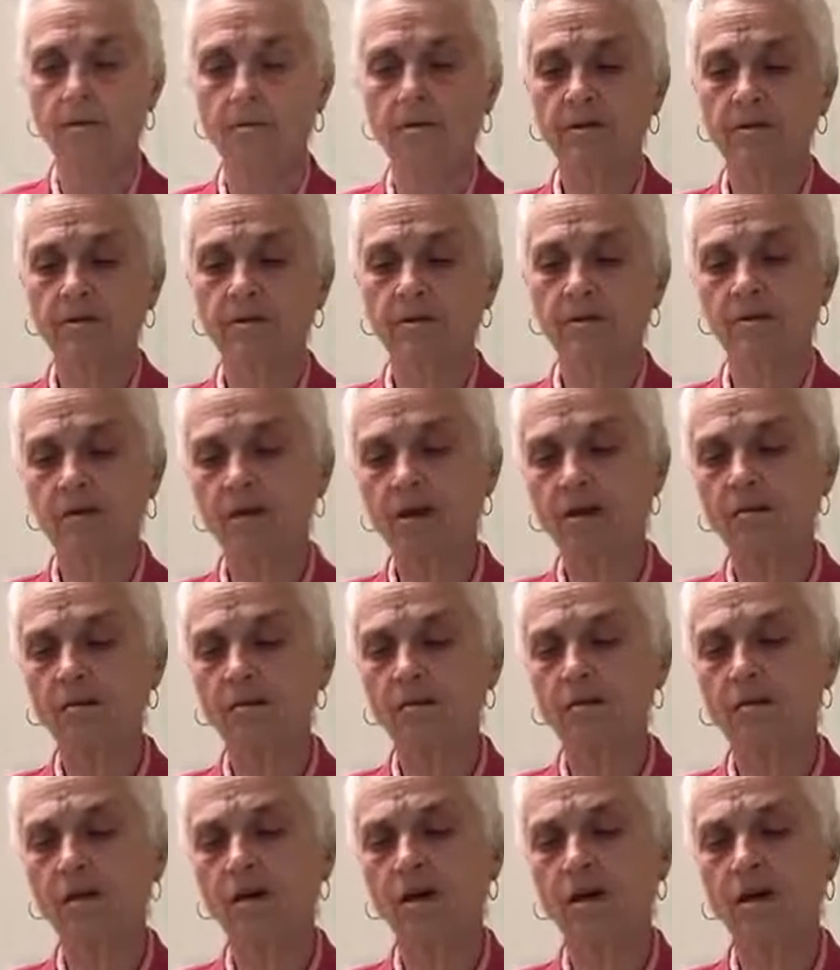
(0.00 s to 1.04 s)
But the
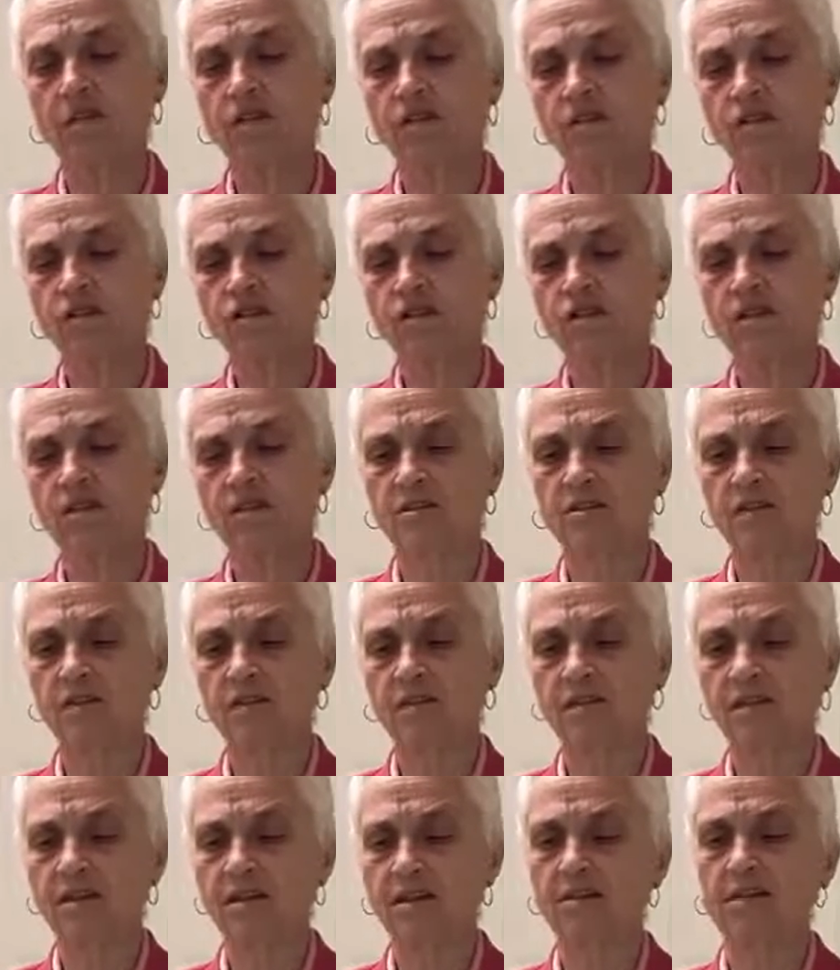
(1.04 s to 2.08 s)
sons of Vashishta
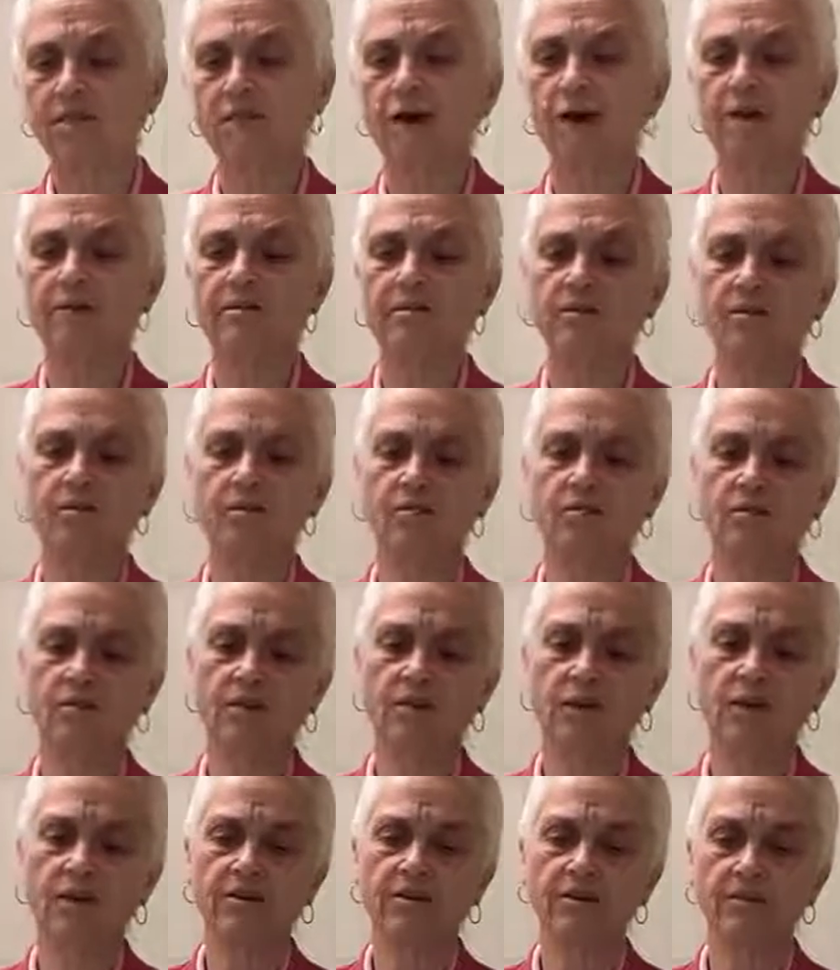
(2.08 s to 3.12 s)
declined the
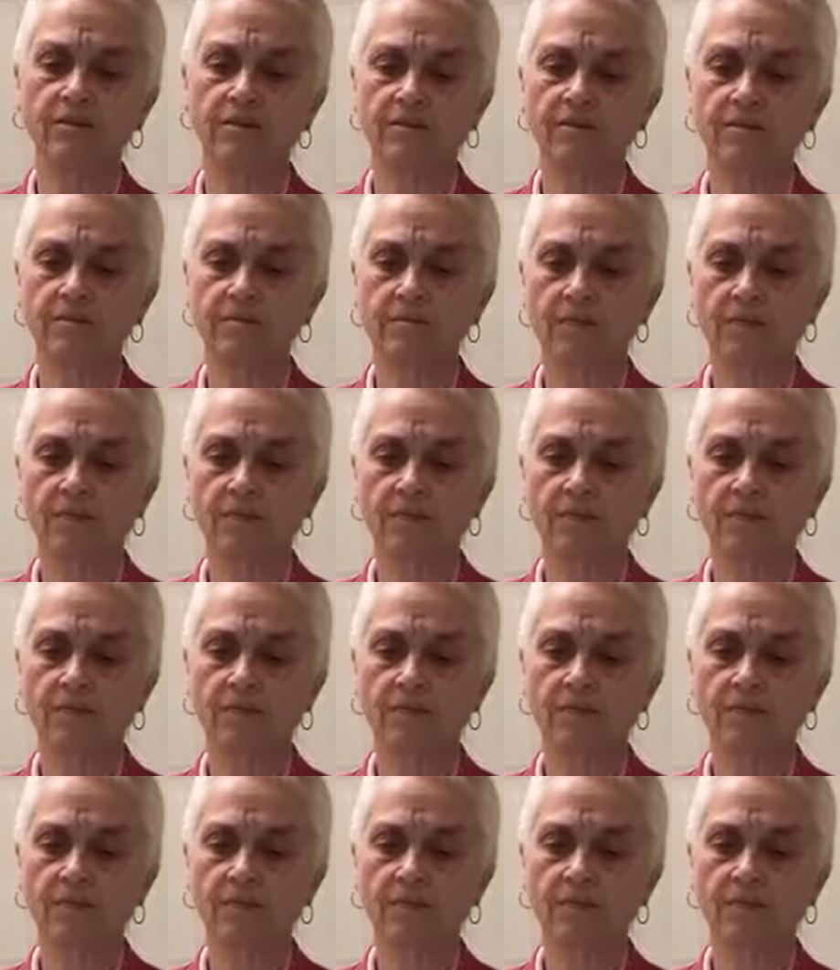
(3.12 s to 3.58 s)
invitation